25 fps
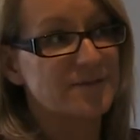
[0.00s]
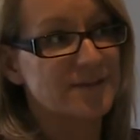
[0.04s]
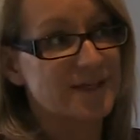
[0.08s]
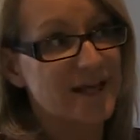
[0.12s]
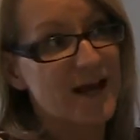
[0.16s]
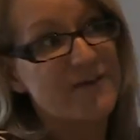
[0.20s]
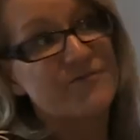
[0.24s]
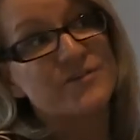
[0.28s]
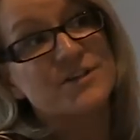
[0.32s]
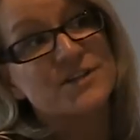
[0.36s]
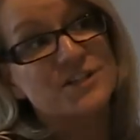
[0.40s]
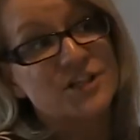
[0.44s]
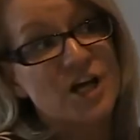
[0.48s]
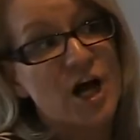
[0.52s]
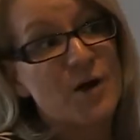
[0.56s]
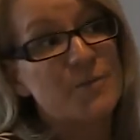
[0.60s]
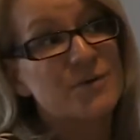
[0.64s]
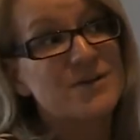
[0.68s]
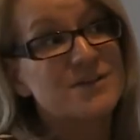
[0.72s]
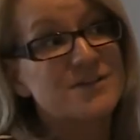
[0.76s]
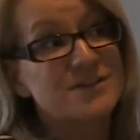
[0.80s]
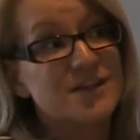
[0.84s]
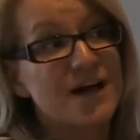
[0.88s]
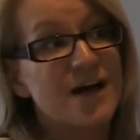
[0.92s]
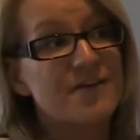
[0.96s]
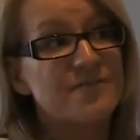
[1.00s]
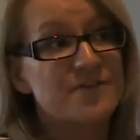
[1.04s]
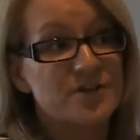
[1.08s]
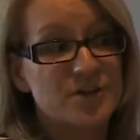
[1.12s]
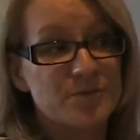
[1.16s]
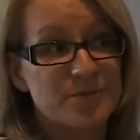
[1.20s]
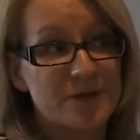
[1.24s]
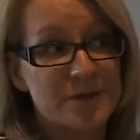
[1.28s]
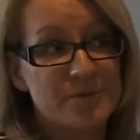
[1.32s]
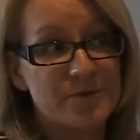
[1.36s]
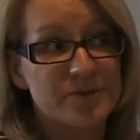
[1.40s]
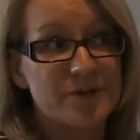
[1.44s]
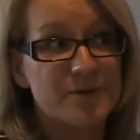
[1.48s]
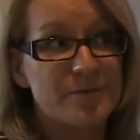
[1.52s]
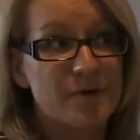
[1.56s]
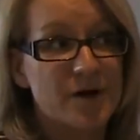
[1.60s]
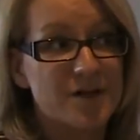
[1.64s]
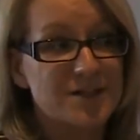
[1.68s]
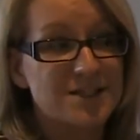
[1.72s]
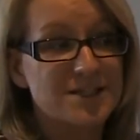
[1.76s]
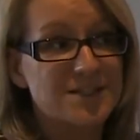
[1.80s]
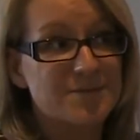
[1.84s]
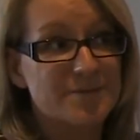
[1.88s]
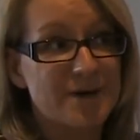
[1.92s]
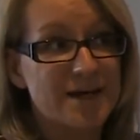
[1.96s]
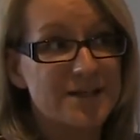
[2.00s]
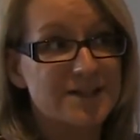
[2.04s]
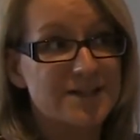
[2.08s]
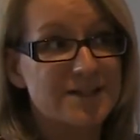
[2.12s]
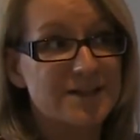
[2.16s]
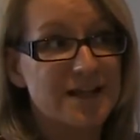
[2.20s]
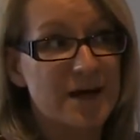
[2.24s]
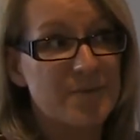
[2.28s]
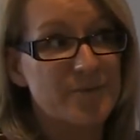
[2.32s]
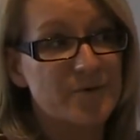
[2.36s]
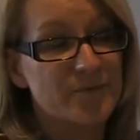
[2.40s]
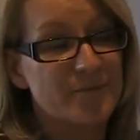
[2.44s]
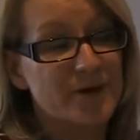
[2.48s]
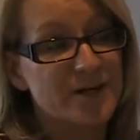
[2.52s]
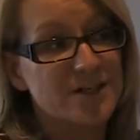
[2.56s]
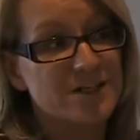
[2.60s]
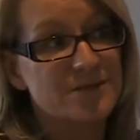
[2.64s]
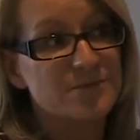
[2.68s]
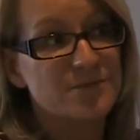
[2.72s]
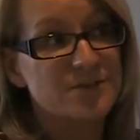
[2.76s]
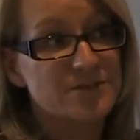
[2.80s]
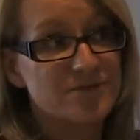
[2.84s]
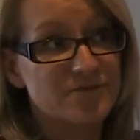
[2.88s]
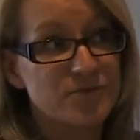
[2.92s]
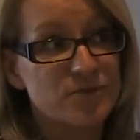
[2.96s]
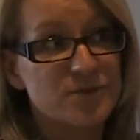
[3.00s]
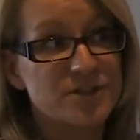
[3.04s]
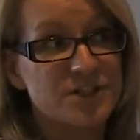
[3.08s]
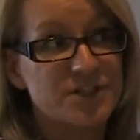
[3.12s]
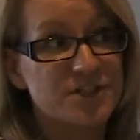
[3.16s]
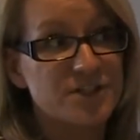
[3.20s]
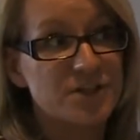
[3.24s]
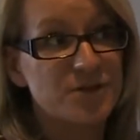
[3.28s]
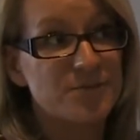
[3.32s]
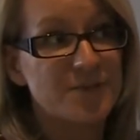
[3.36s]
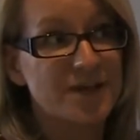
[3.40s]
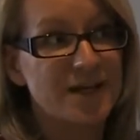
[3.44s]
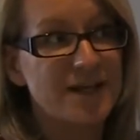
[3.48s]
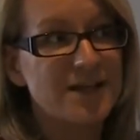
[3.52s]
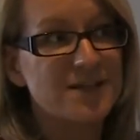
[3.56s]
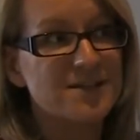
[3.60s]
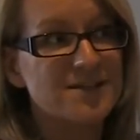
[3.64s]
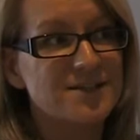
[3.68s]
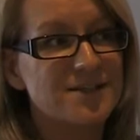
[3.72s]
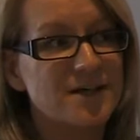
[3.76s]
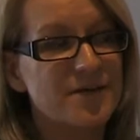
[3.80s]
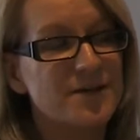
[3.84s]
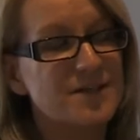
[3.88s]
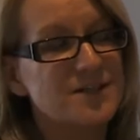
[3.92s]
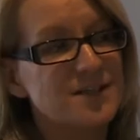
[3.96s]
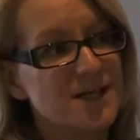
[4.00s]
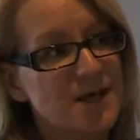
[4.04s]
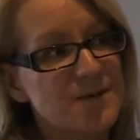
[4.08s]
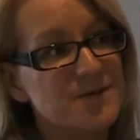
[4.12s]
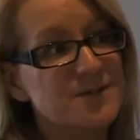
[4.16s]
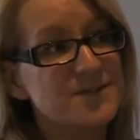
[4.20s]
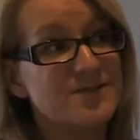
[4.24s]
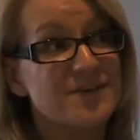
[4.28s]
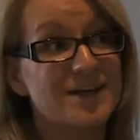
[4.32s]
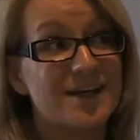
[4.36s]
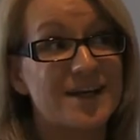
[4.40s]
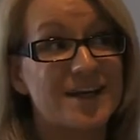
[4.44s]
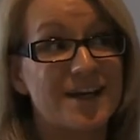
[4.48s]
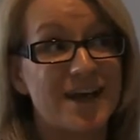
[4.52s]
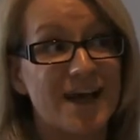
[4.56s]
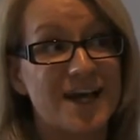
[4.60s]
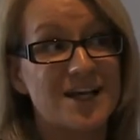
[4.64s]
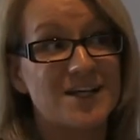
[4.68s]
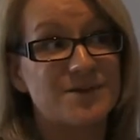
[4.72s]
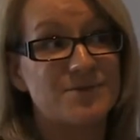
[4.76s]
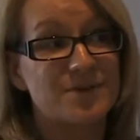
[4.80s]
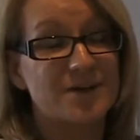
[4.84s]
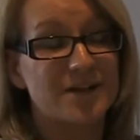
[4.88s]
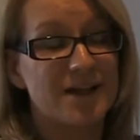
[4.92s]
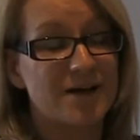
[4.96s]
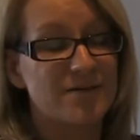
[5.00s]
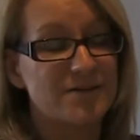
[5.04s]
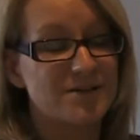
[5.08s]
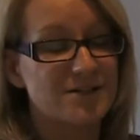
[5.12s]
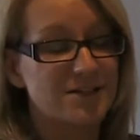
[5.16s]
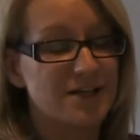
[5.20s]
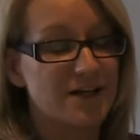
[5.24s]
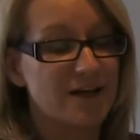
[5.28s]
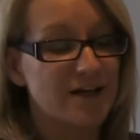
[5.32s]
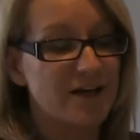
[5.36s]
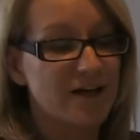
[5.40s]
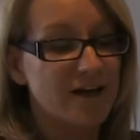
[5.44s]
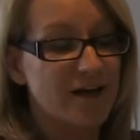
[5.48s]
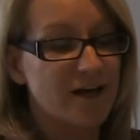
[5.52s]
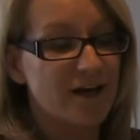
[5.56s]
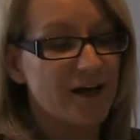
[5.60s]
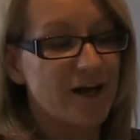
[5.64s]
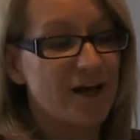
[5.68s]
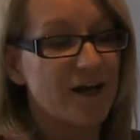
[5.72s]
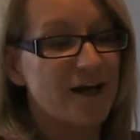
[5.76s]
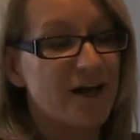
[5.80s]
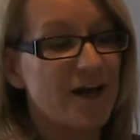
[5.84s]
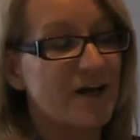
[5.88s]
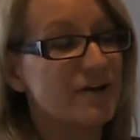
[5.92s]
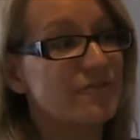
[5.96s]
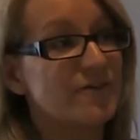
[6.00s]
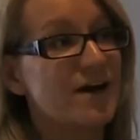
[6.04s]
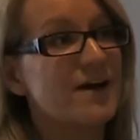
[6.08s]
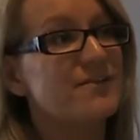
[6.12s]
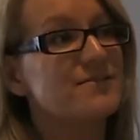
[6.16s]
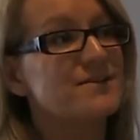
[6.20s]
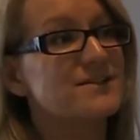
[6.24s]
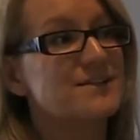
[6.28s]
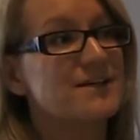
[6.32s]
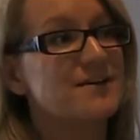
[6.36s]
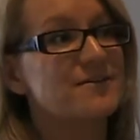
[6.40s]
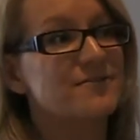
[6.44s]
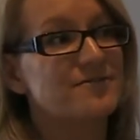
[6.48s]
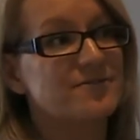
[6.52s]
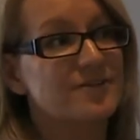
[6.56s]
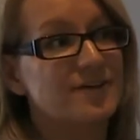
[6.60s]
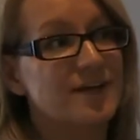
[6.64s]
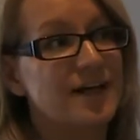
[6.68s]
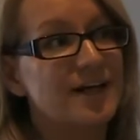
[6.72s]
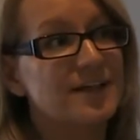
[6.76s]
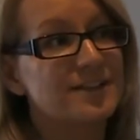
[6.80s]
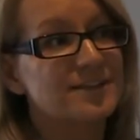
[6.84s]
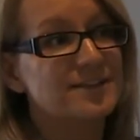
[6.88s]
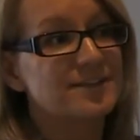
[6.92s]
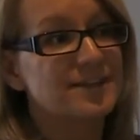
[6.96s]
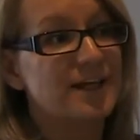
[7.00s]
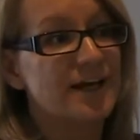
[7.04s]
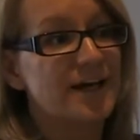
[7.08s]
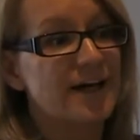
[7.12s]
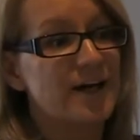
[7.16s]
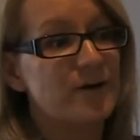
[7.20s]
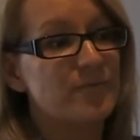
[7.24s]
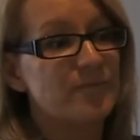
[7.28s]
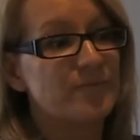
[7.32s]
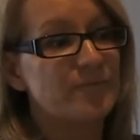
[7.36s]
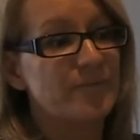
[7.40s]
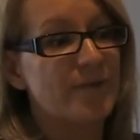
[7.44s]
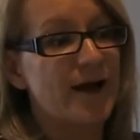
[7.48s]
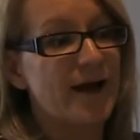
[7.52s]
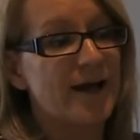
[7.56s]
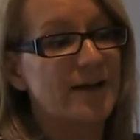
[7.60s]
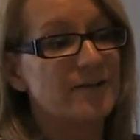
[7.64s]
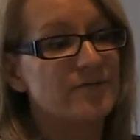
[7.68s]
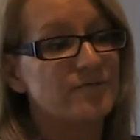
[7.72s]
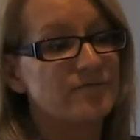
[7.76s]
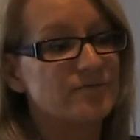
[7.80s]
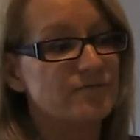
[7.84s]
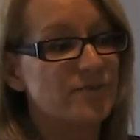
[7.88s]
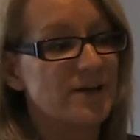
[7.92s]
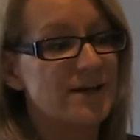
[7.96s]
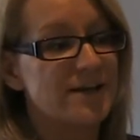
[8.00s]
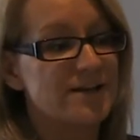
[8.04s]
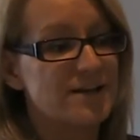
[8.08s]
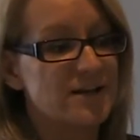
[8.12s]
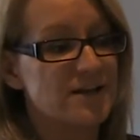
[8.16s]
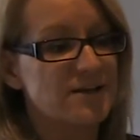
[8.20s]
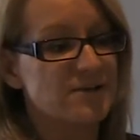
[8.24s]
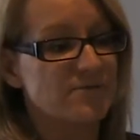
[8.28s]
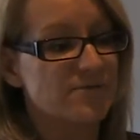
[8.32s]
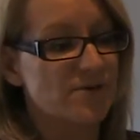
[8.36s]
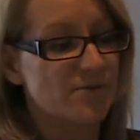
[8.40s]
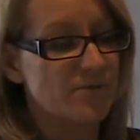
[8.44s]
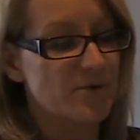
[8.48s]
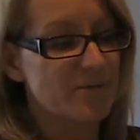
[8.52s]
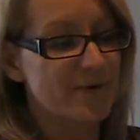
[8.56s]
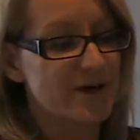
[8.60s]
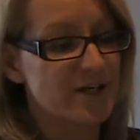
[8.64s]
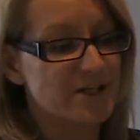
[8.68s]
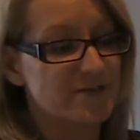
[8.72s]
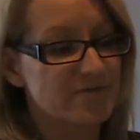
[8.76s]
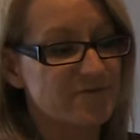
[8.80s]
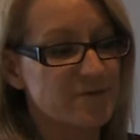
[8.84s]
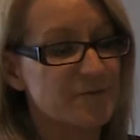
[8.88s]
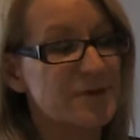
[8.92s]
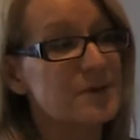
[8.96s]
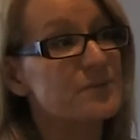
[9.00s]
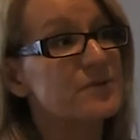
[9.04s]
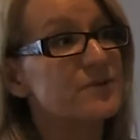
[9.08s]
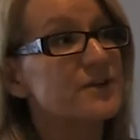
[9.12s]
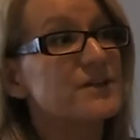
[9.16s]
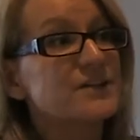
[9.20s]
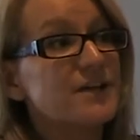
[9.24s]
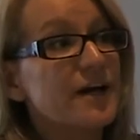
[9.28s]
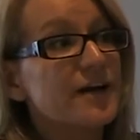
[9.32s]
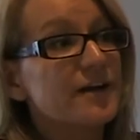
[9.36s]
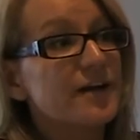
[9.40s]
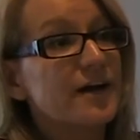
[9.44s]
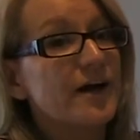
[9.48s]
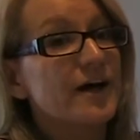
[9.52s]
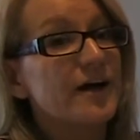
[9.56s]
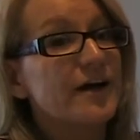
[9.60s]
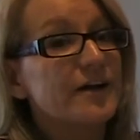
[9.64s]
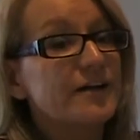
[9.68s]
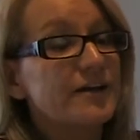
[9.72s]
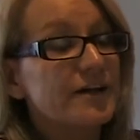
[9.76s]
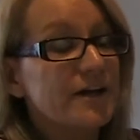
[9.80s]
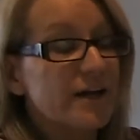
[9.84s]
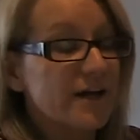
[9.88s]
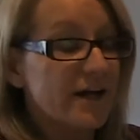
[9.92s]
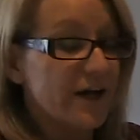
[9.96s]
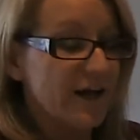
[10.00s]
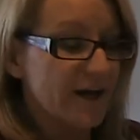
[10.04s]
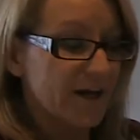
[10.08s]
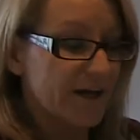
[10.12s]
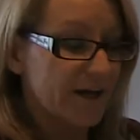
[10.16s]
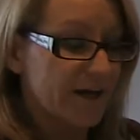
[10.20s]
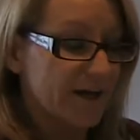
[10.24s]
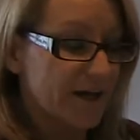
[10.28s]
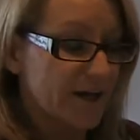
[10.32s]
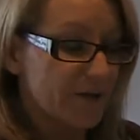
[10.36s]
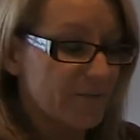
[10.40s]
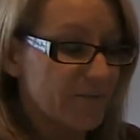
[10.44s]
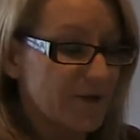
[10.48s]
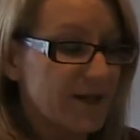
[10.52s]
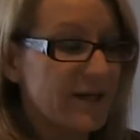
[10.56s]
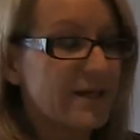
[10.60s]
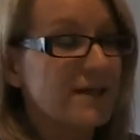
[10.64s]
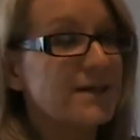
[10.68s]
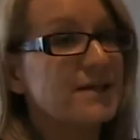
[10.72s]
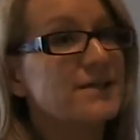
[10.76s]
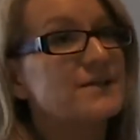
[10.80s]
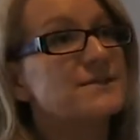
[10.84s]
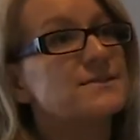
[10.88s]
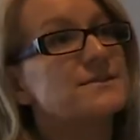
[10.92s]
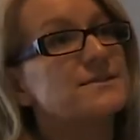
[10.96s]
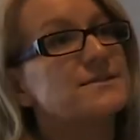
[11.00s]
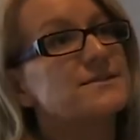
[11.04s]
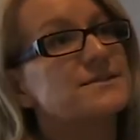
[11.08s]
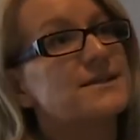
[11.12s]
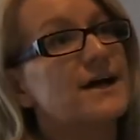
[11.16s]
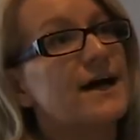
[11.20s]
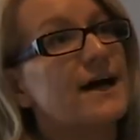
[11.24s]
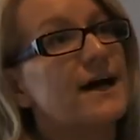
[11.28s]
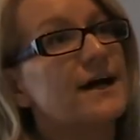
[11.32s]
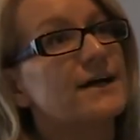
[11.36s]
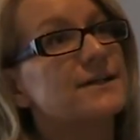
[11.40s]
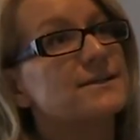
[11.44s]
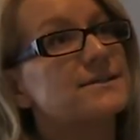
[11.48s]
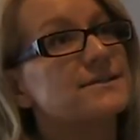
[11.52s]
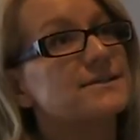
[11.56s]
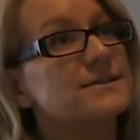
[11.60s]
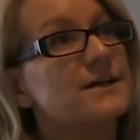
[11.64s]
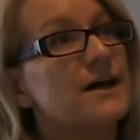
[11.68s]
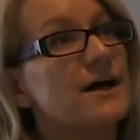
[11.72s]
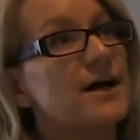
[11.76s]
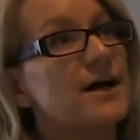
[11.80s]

the average time on site for the people that participated in that promotion was 42 minutes. So in terms of an engagement, that was a great result for us. And really the promotion, for people that don't know, is that